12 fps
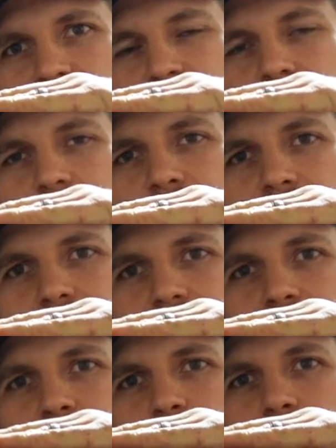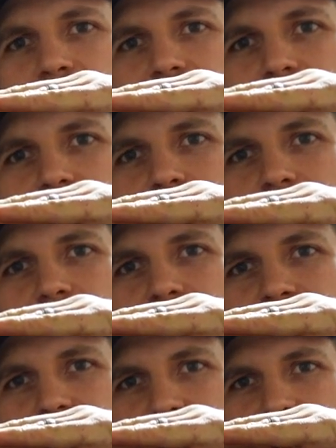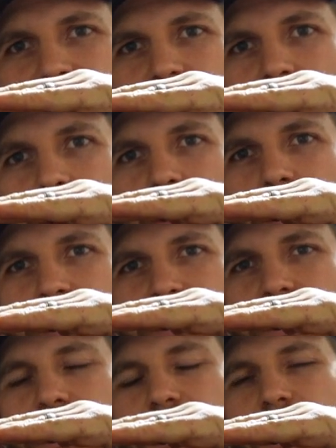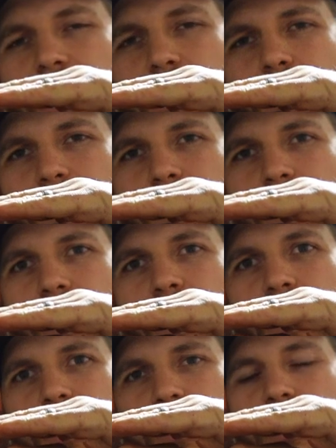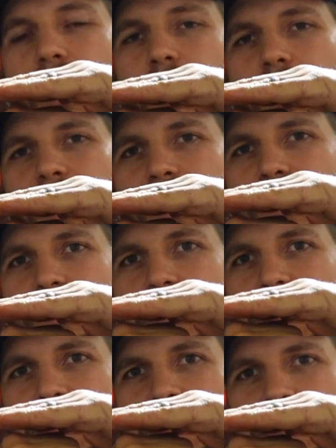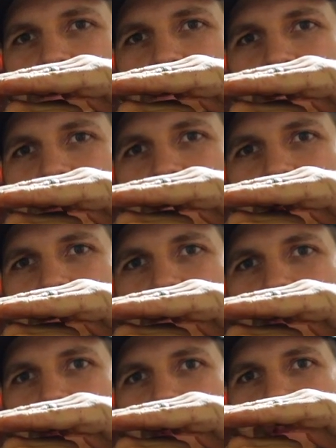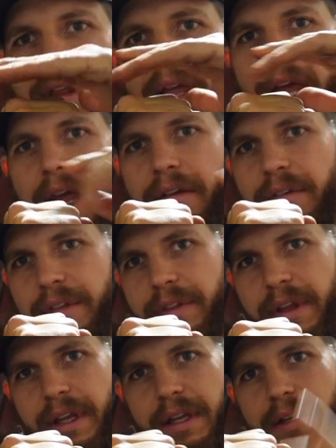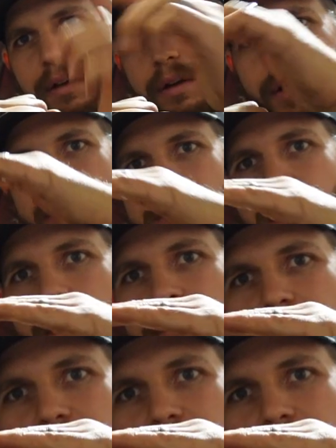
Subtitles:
Because if you wait to fire till it gets all the way to the top, you're already too late, because by the time everything hooks up